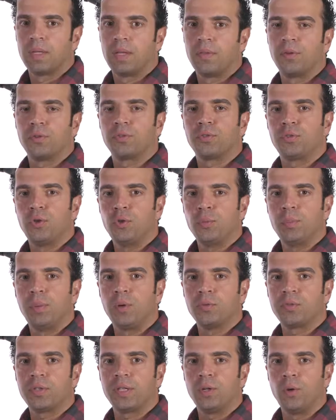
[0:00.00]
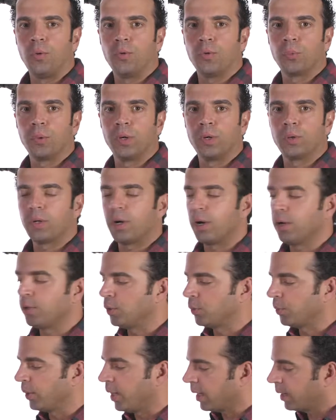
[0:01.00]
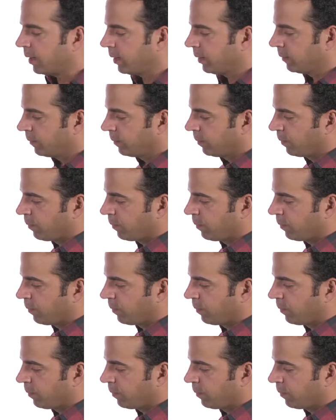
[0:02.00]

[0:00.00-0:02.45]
There's two bolts that hold the rear cargo rack.